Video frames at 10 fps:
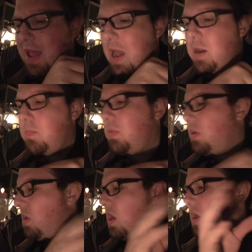that.
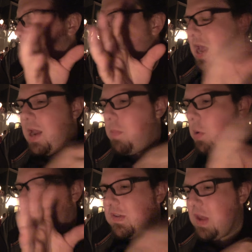They kind of
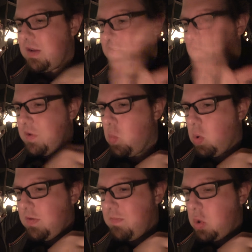both designed stuff in
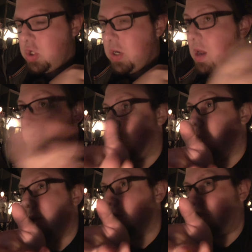World of Motion. You know,
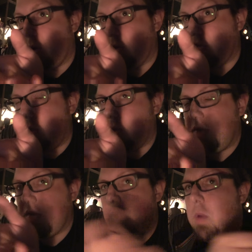Pirates here is
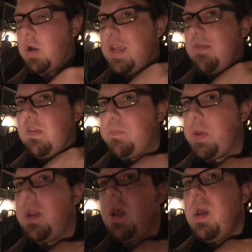all Mark Davis,
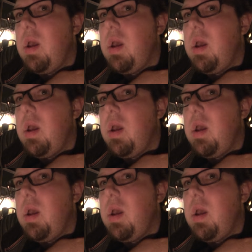but